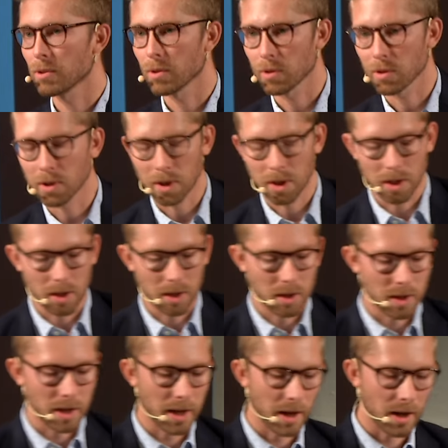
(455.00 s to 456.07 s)
to
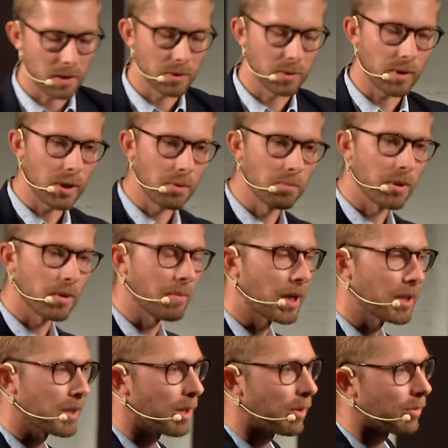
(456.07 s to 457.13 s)

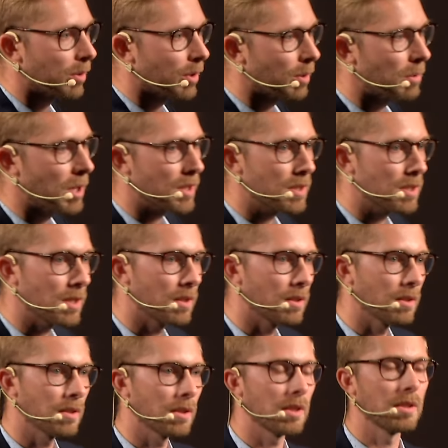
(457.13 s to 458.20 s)
implement our robots
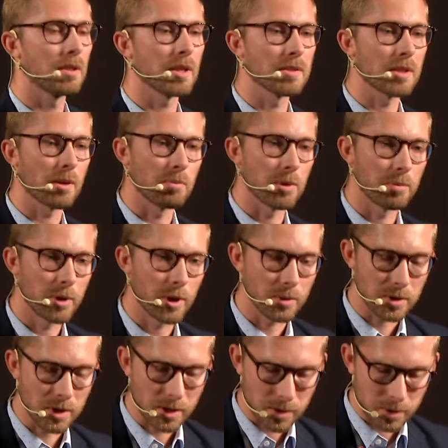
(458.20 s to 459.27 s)
in the assembly
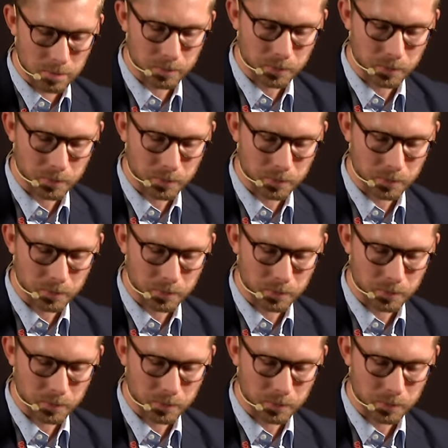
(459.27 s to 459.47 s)
process.